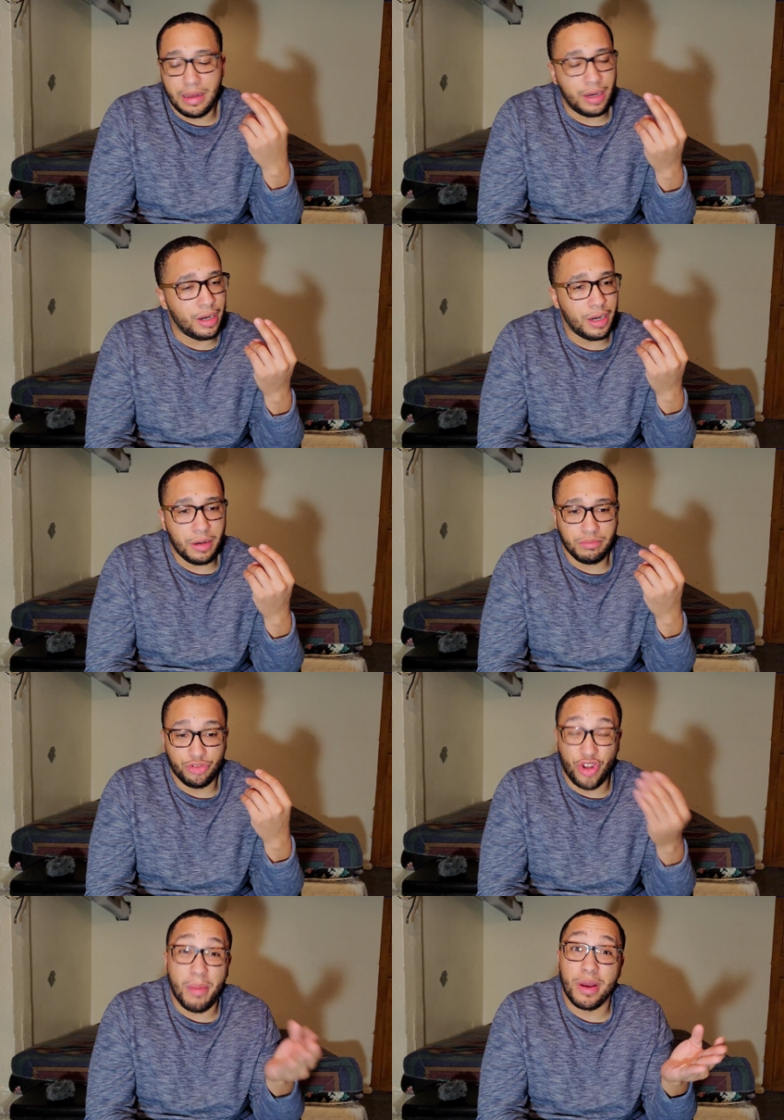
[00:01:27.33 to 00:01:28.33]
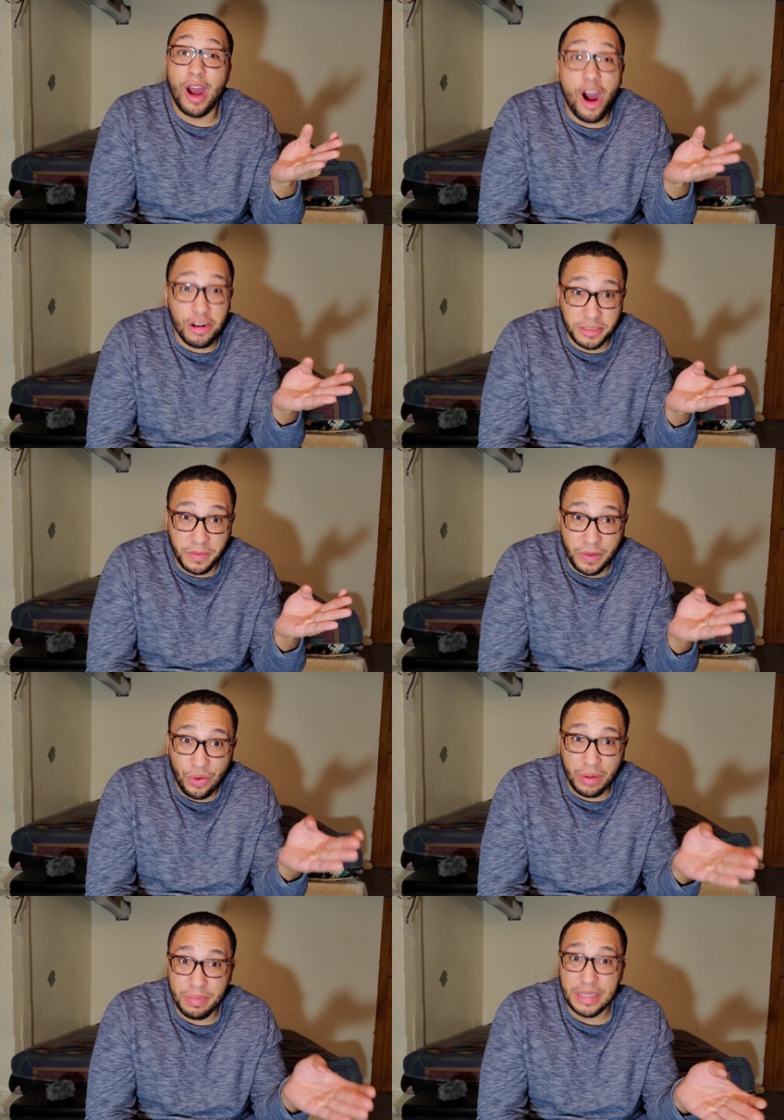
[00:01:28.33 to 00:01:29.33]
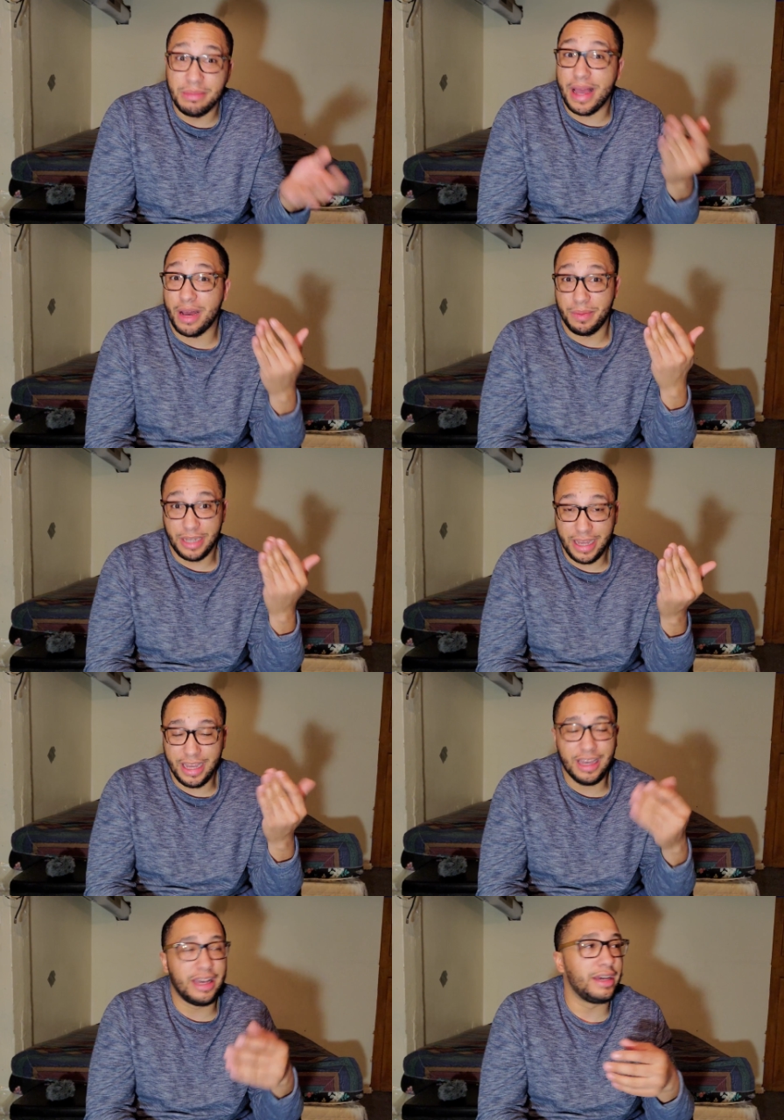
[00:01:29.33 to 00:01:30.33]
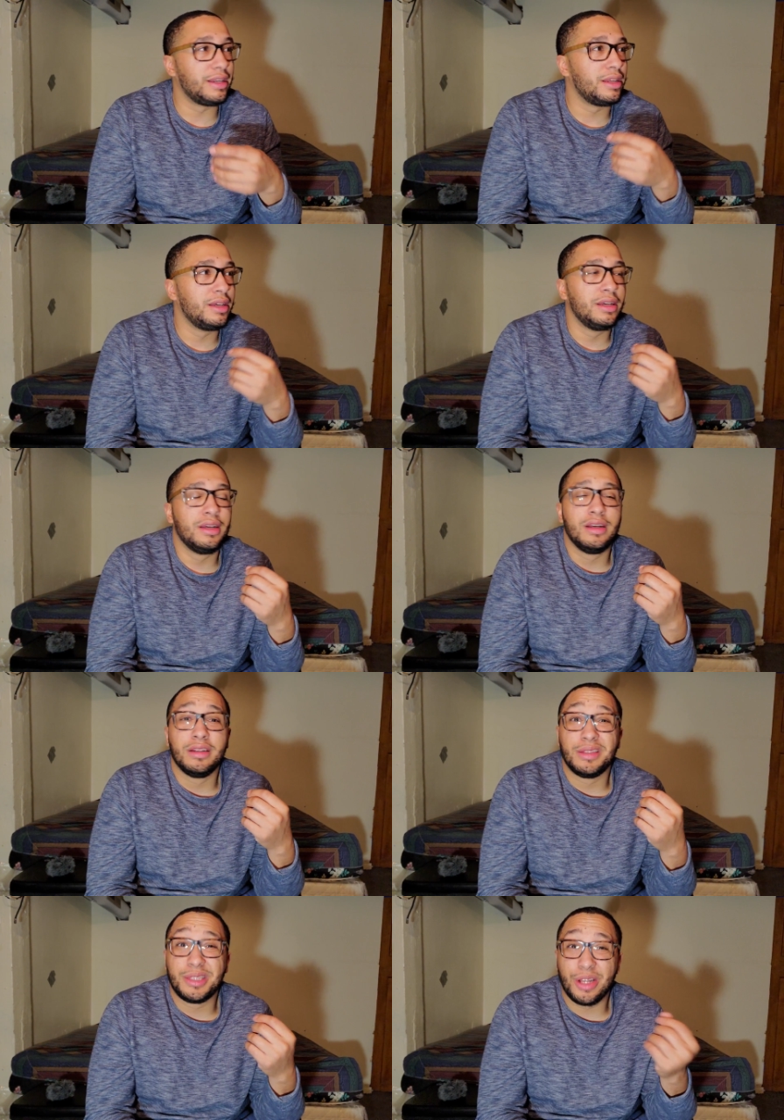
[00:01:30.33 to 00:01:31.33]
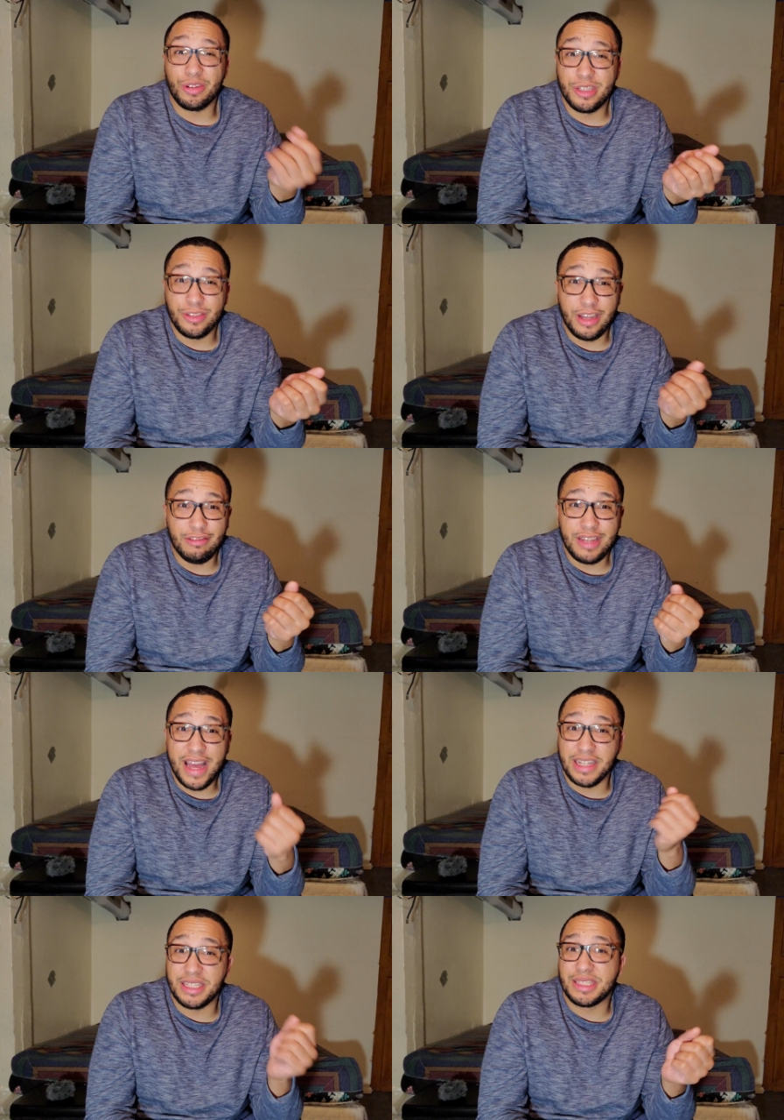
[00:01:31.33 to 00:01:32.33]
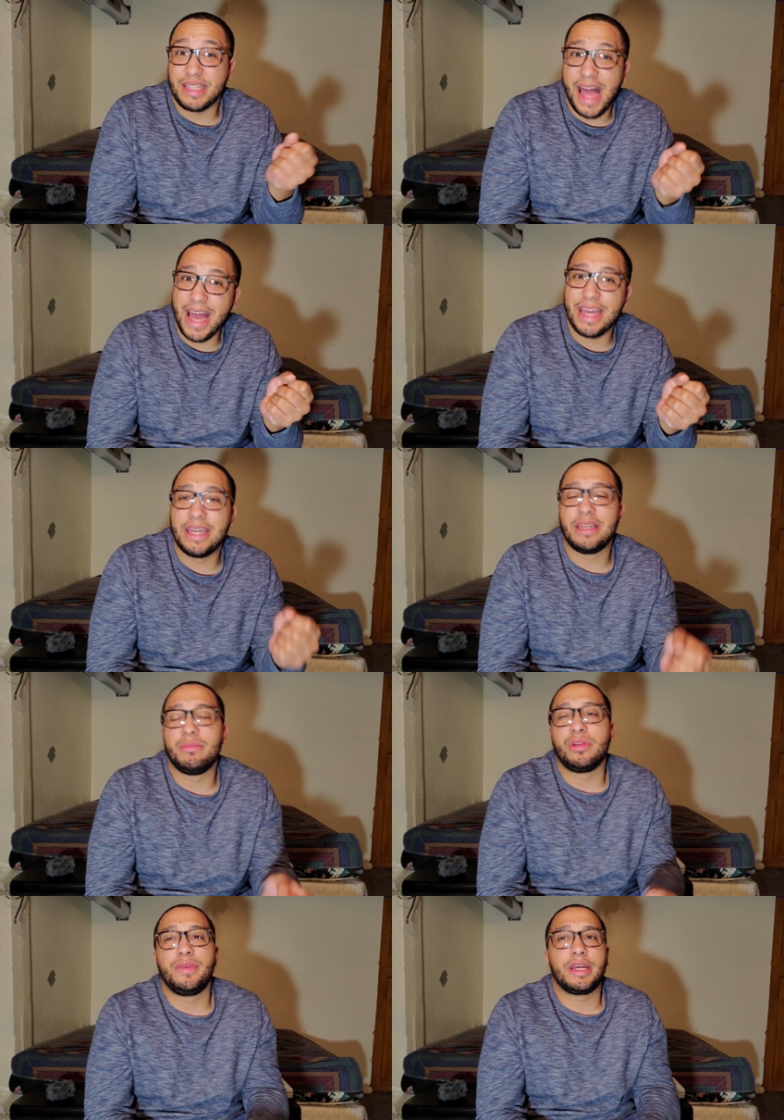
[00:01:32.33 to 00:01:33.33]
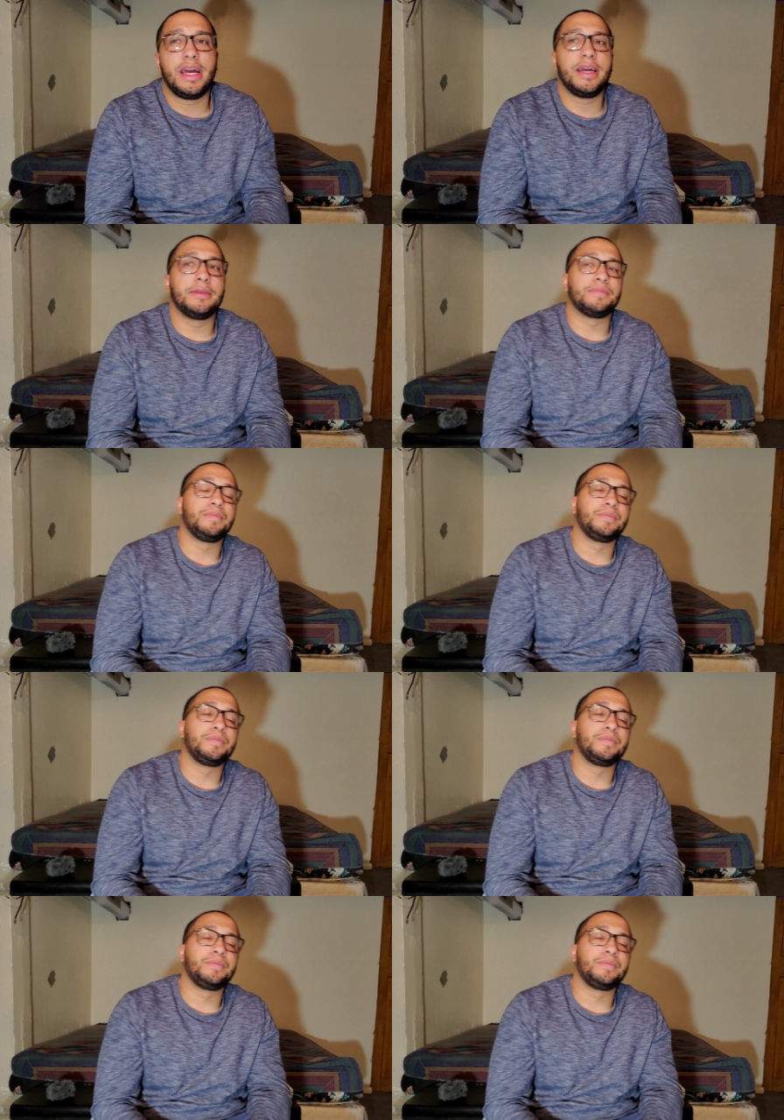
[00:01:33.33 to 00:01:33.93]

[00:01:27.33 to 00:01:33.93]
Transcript: um, dropping cards on the floor and pinning back up in their hand, searching their deck, stacking in the middle of a game.